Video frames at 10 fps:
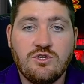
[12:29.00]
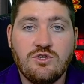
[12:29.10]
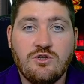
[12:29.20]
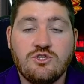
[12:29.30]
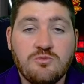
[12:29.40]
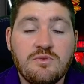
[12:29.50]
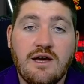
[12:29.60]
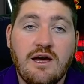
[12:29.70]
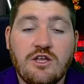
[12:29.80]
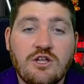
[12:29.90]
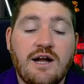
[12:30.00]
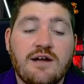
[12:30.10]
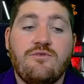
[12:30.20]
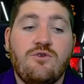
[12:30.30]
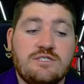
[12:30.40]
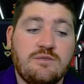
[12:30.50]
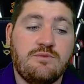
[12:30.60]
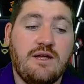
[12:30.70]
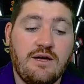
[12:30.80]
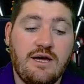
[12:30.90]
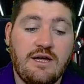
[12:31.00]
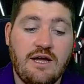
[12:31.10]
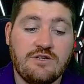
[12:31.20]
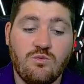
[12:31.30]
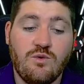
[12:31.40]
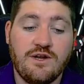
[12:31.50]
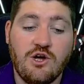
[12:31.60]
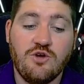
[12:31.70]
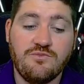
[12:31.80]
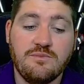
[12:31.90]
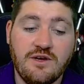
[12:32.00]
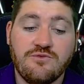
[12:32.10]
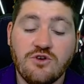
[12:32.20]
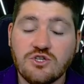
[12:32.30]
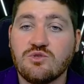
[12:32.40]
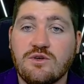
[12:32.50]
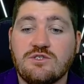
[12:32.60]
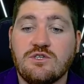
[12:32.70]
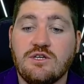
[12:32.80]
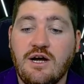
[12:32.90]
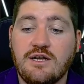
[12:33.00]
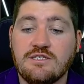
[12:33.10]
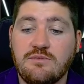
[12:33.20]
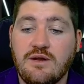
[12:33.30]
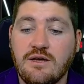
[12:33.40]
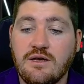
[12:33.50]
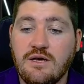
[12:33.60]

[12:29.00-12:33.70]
to be a United first-team player and to one day hopefully be a first-choice United player.